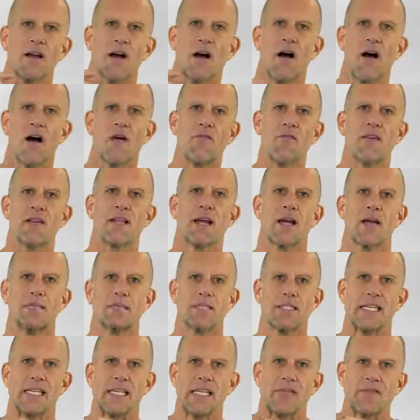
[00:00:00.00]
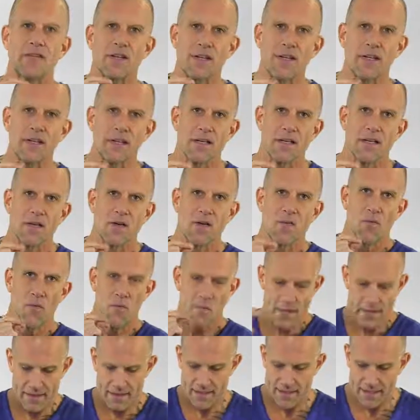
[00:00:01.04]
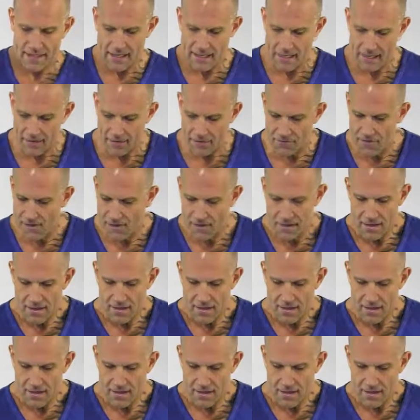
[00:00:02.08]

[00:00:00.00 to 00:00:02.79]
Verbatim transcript: oftentimes even what we think of